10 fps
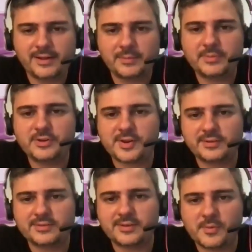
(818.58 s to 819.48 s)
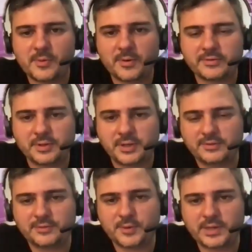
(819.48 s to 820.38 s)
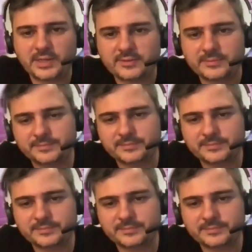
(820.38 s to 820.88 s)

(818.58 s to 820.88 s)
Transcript: I'll be sharing some more over the next few weeks.